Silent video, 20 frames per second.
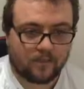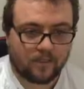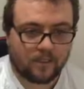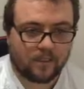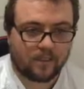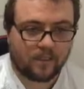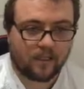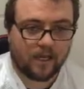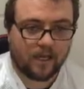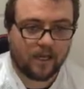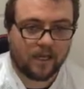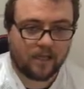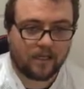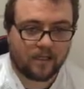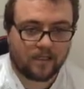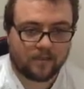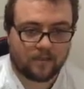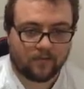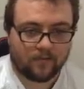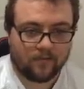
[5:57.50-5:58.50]
it. That is
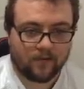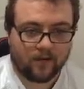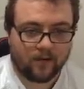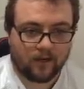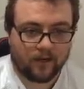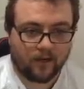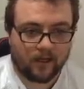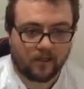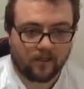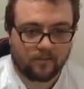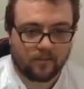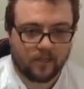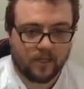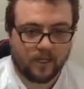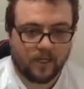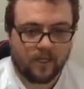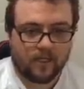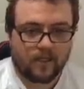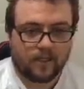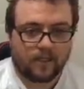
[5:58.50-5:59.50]
a very nice play.
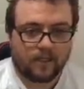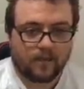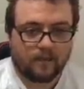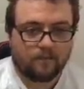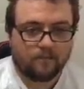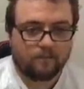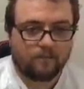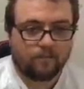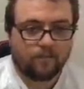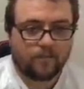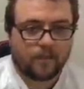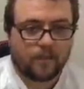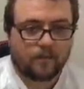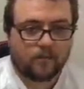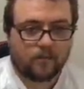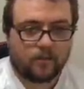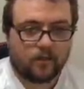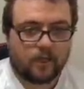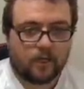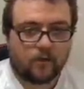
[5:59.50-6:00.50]
Looked
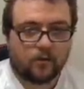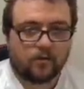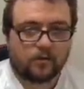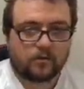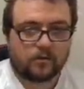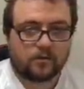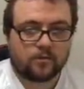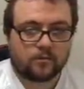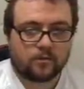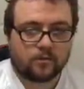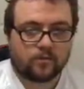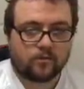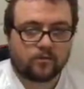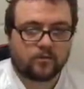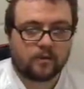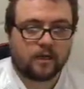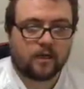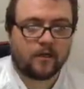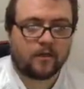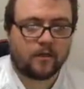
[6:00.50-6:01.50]
like Orton was
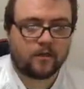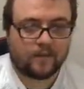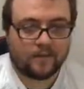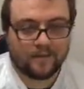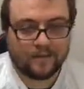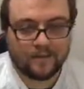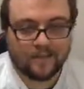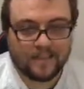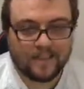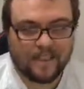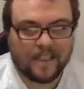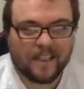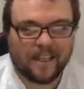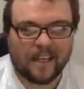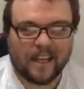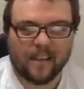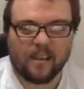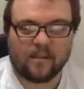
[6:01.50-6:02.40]
trying to get the